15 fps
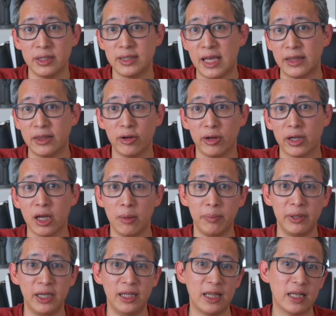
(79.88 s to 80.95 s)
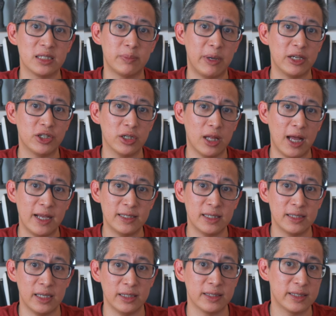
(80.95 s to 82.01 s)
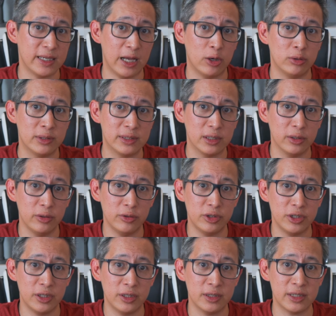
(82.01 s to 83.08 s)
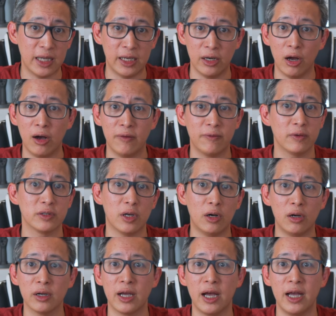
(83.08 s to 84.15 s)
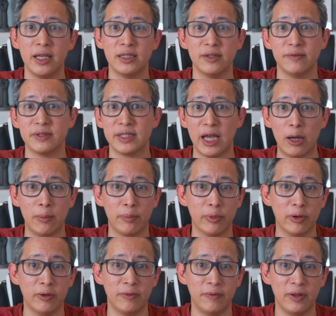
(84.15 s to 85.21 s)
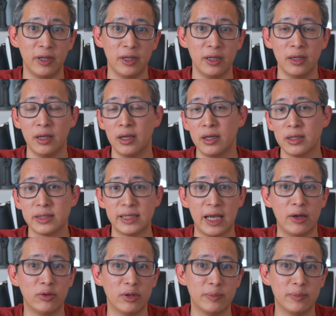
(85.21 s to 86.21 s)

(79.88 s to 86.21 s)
is that they're a company that specializes in sound solutions and offers all kinds of soundproofing, sound